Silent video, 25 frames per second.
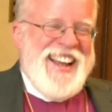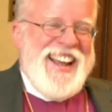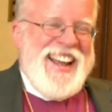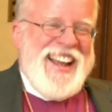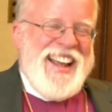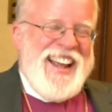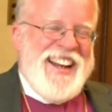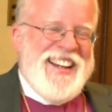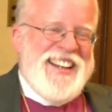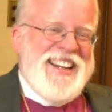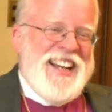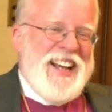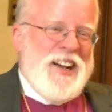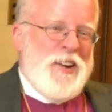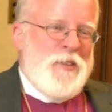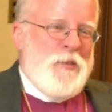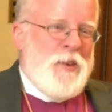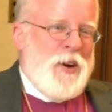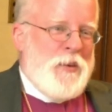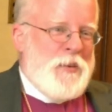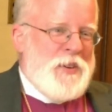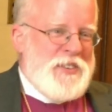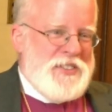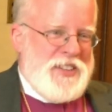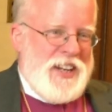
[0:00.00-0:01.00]
And yet
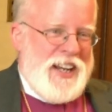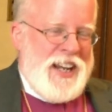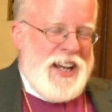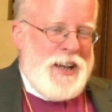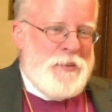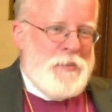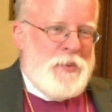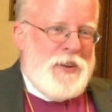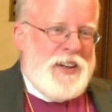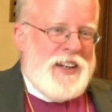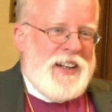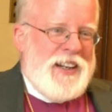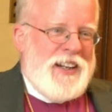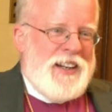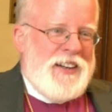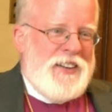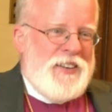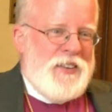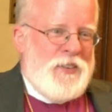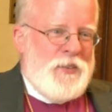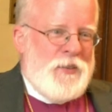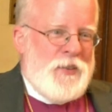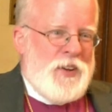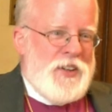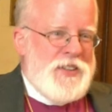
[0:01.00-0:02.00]
what was
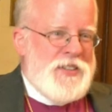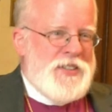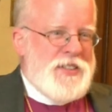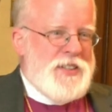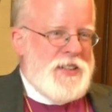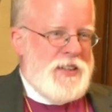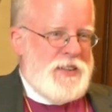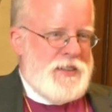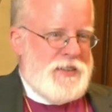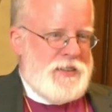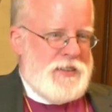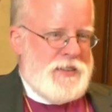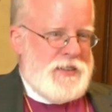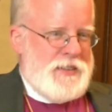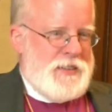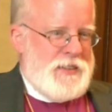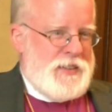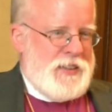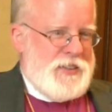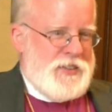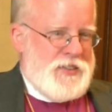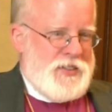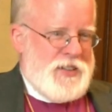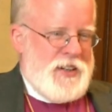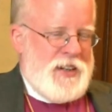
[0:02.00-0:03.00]
happening was
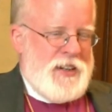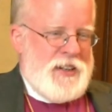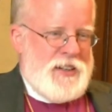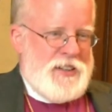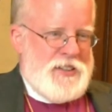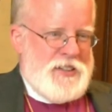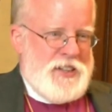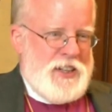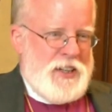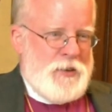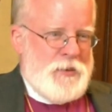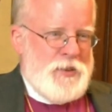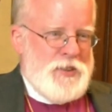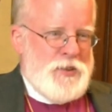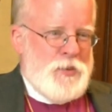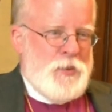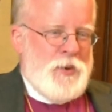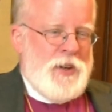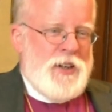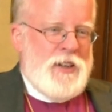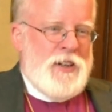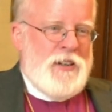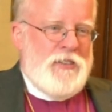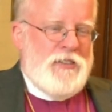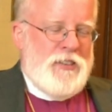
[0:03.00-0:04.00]
astonishing. It was
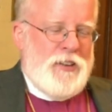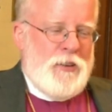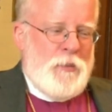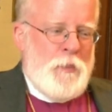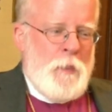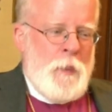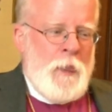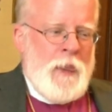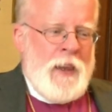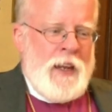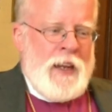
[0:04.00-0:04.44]
wonderful.